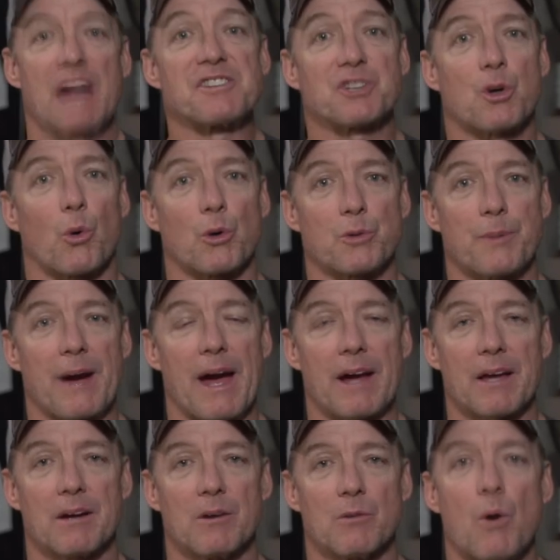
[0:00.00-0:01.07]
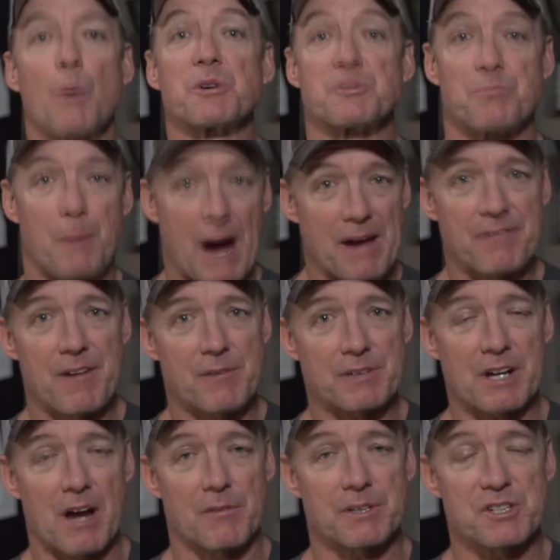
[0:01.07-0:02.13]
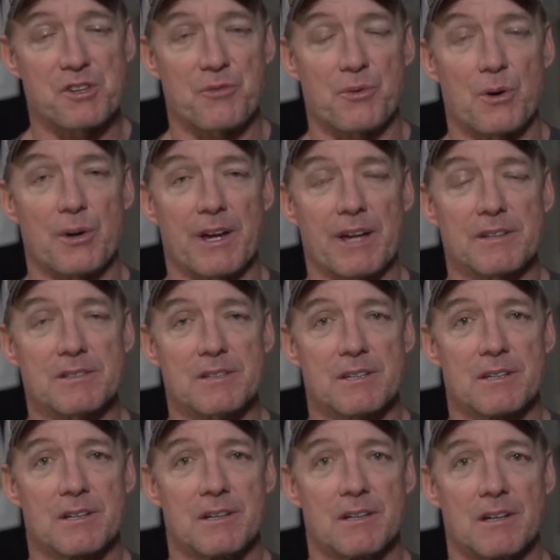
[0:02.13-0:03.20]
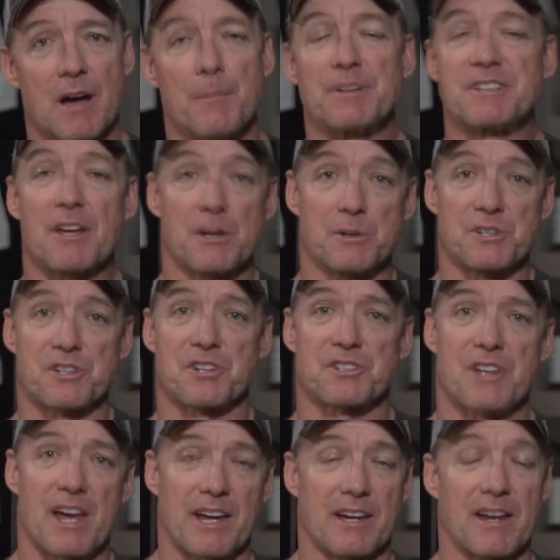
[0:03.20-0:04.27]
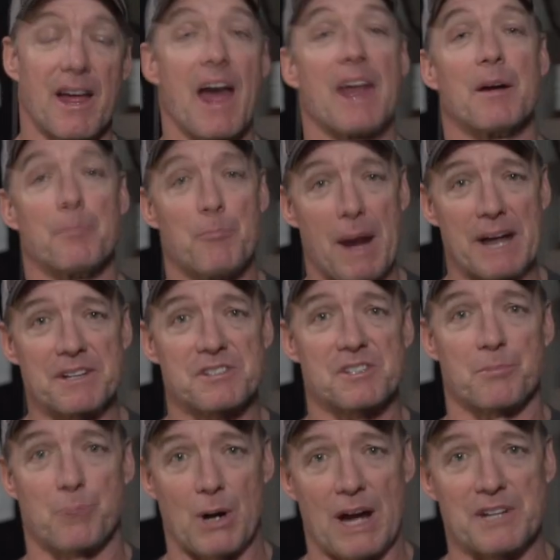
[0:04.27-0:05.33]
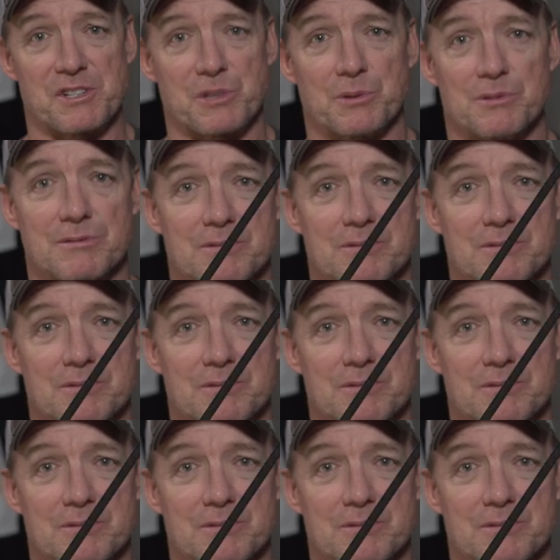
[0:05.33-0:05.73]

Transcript: As a quarterback, what was my favorite coverage to throw against? I'm going to tell you in just a second, and it might surprise you.